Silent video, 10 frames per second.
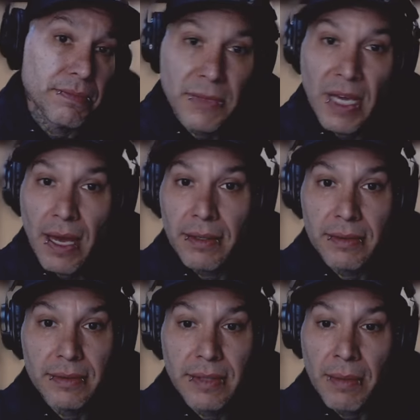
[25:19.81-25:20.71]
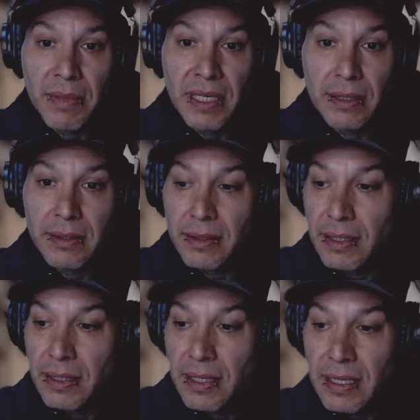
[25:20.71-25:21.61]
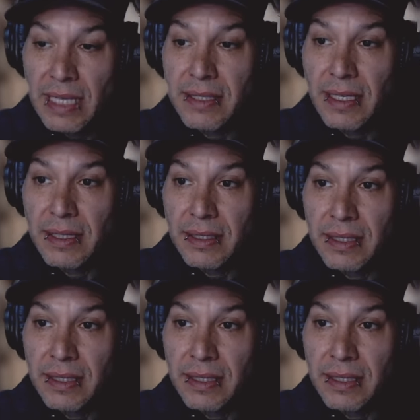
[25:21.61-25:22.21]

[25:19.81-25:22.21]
yeah, I mean, that's it.